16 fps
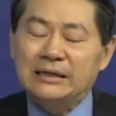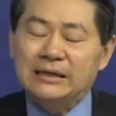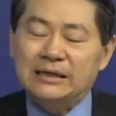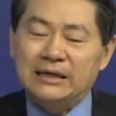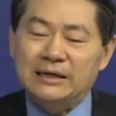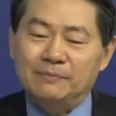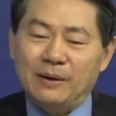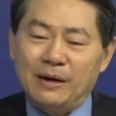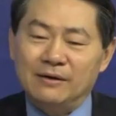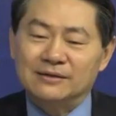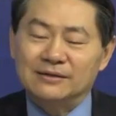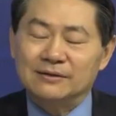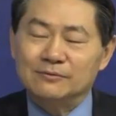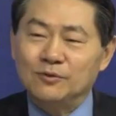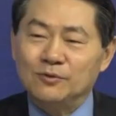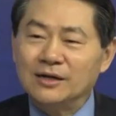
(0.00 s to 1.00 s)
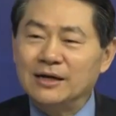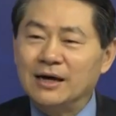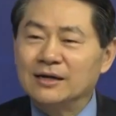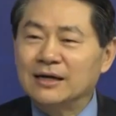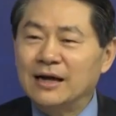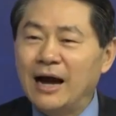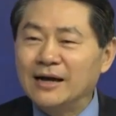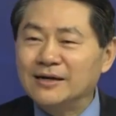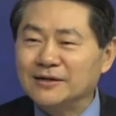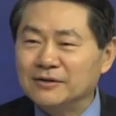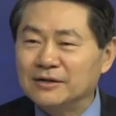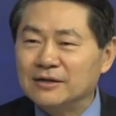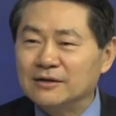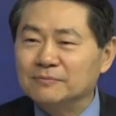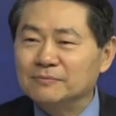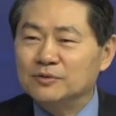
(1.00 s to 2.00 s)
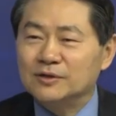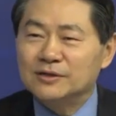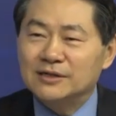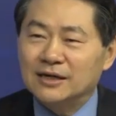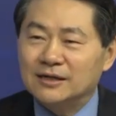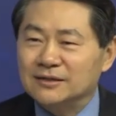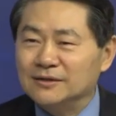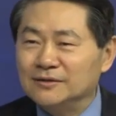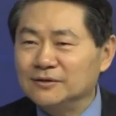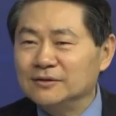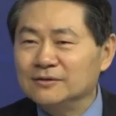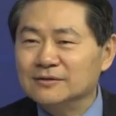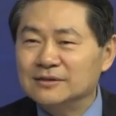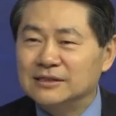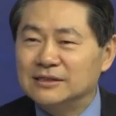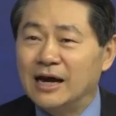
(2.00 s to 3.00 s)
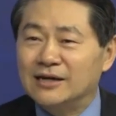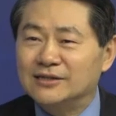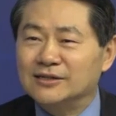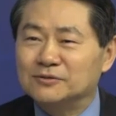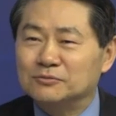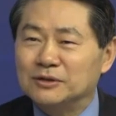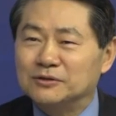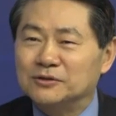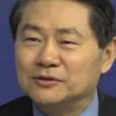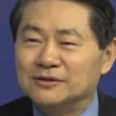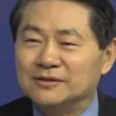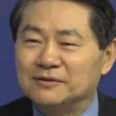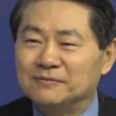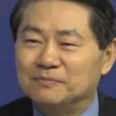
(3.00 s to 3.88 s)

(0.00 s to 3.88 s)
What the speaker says: about what are the category or product or sectors we should